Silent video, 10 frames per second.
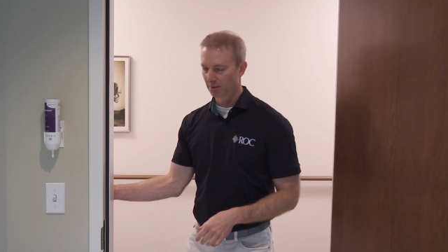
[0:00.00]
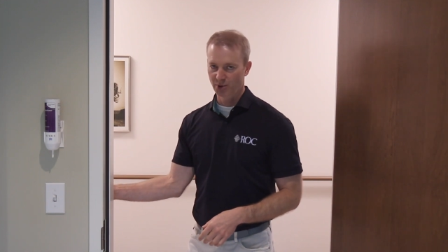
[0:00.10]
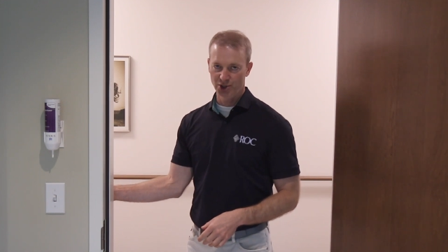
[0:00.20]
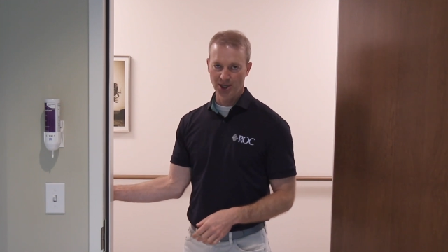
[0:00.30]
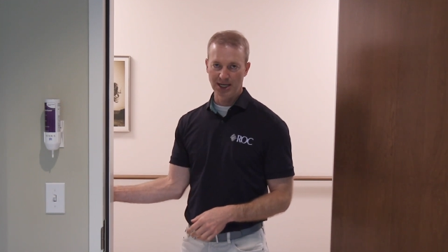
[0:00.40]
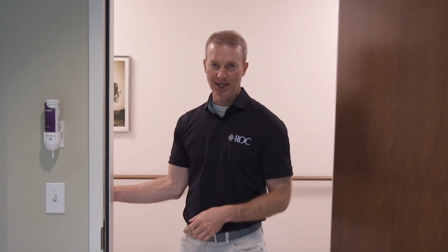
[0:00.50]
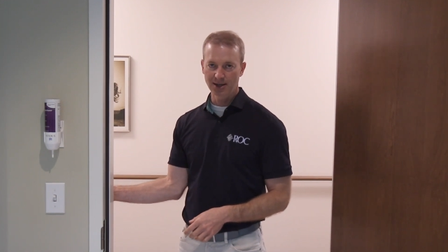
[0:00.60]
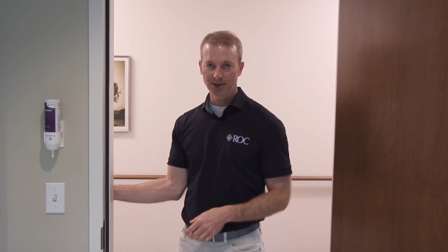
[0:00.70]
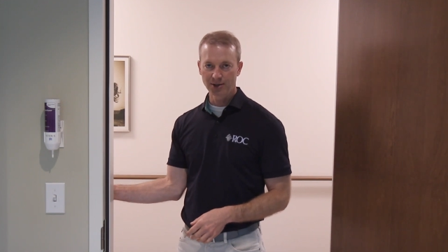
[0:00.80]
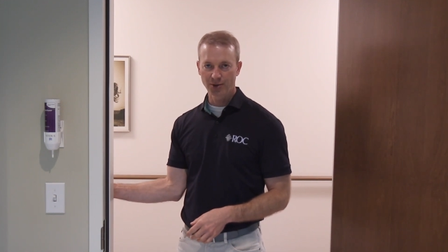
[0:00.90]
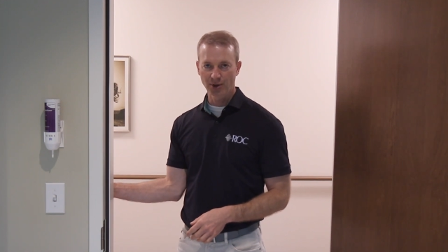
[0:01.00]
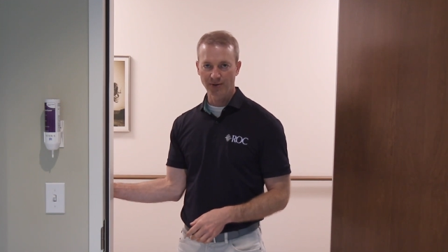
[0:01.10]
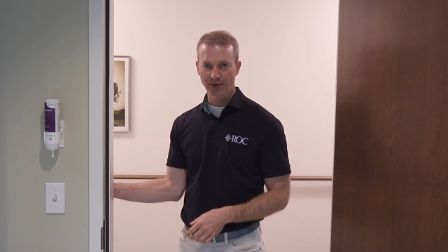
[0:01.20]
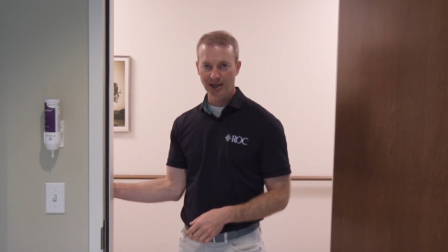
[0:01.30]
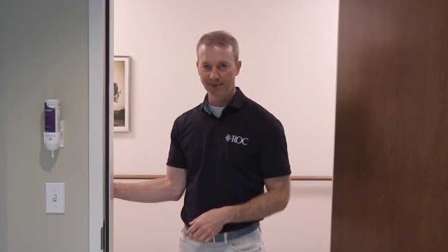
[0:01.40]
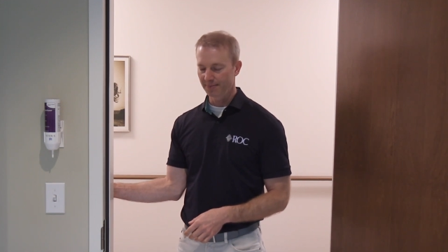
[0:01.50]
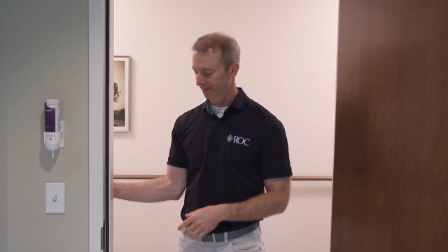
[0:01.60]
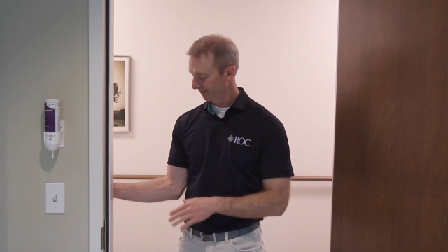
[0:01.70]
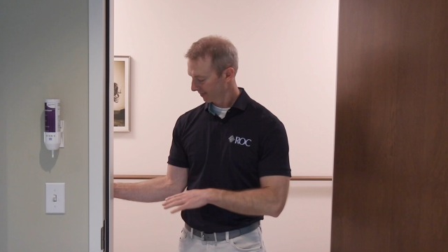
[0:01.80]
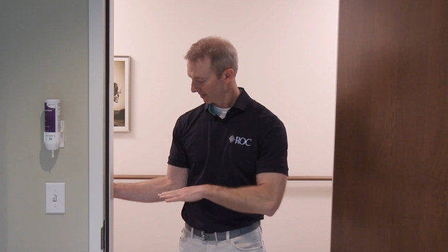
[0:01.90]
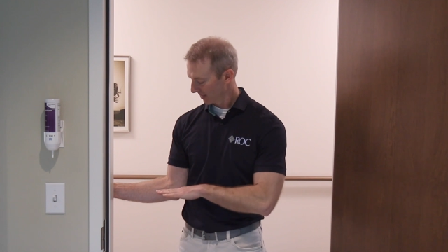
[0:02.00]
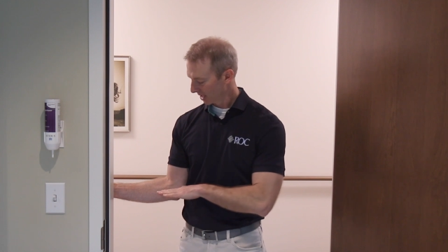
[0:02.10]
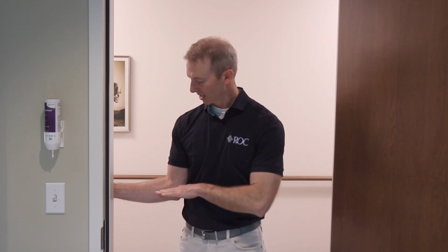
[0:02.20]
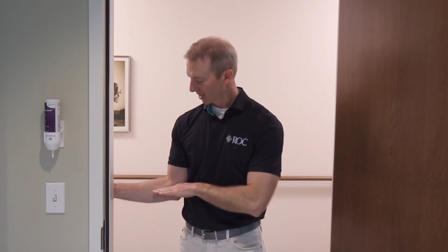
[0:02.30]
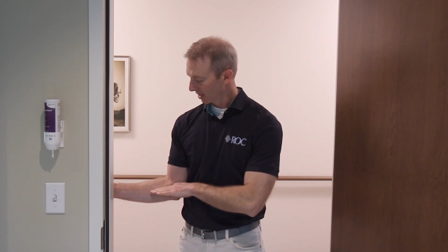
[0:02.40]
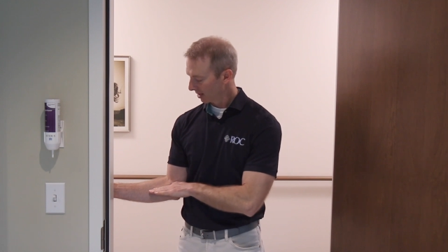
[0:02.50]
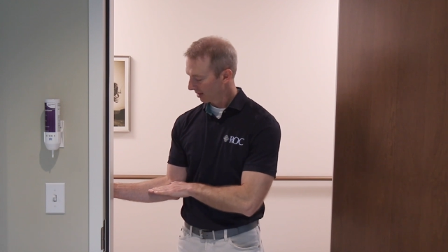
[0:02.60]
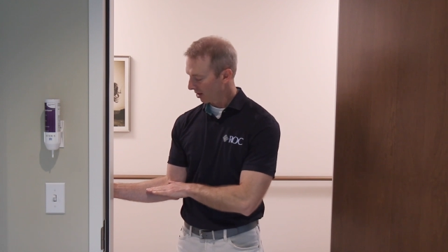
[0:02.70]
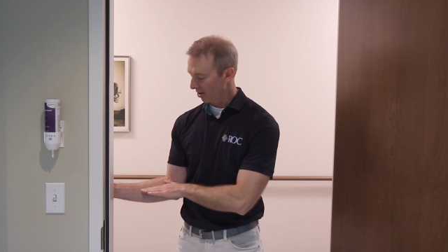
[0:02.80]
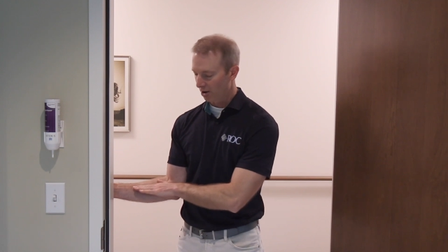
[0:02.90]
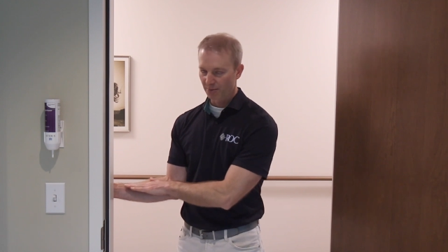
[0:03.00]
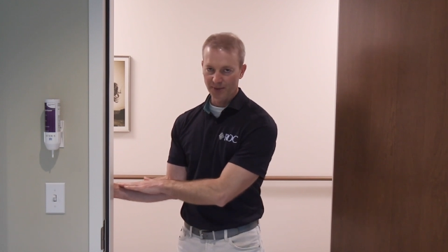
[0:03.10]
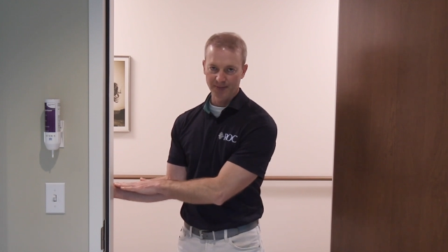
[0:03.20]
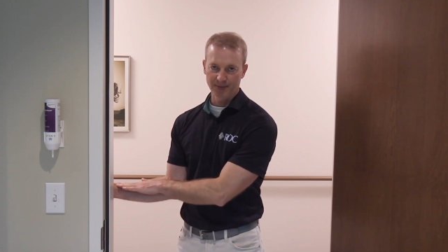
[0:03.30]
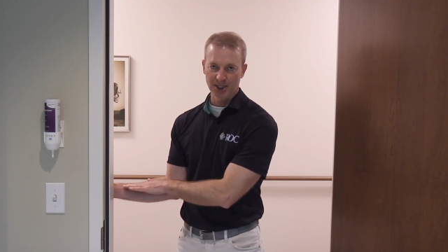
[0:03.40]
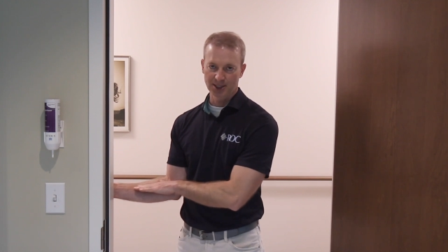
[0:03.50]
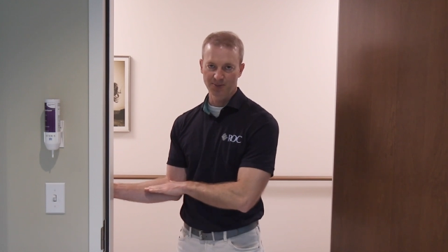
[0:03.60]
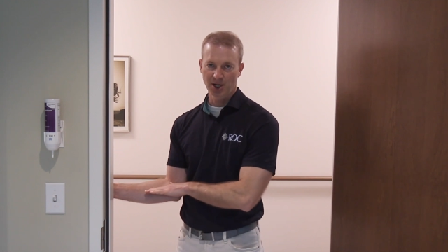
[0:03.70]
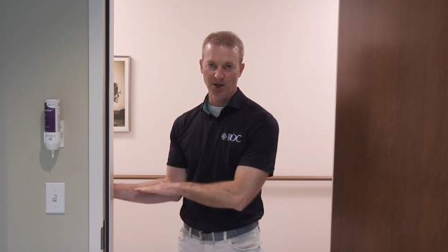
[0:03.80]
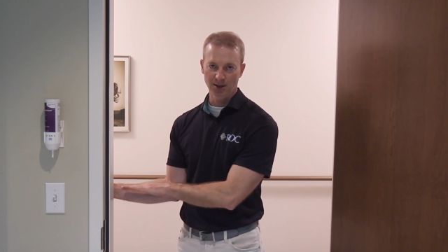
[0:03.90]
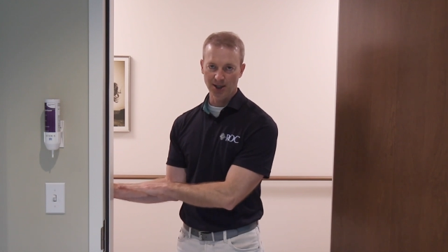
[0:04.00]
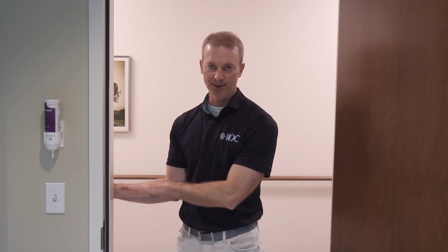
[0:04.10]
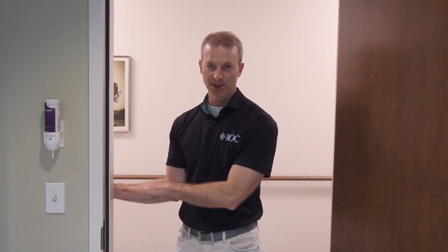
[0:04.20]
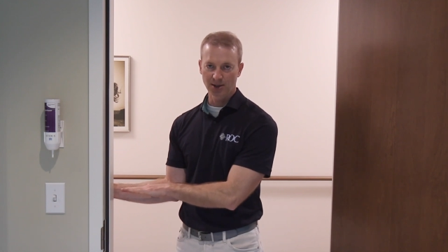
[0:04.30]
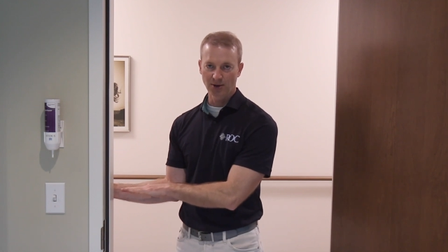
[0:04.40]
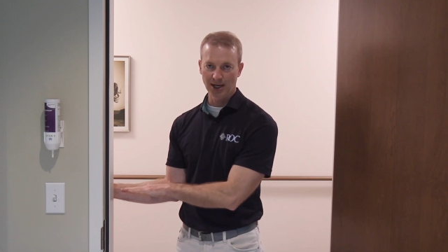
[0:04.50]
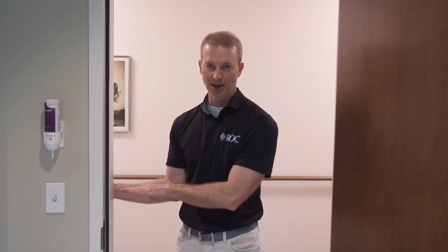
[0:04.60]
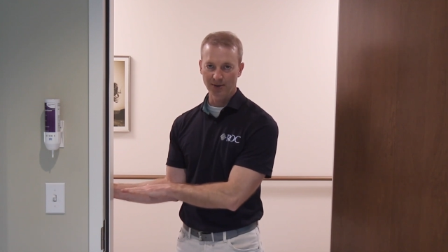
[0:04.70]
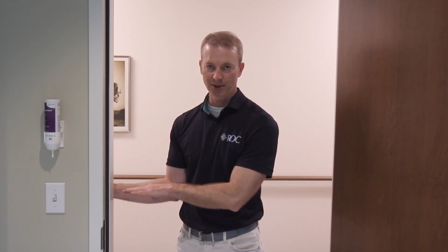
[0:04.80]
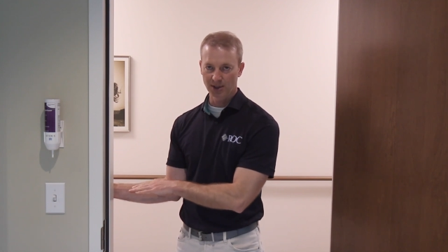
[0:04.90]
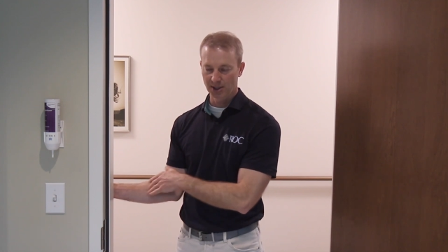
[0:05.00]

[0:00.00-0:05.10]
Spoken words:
Put your hand on the door frame, arm is parallel to the ground,